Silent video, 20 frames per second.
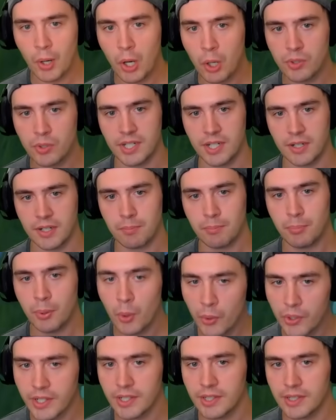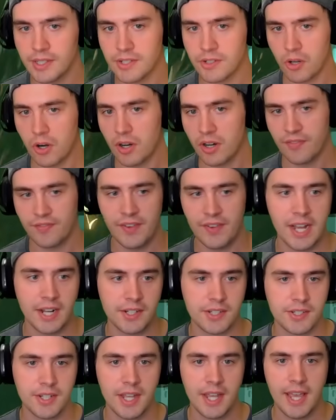potent, putting these
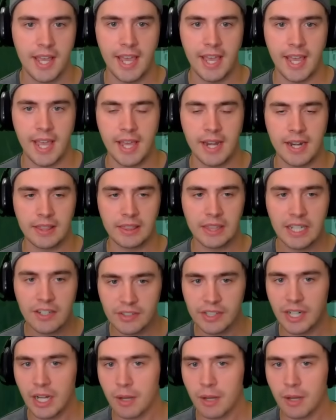artifacts and leveling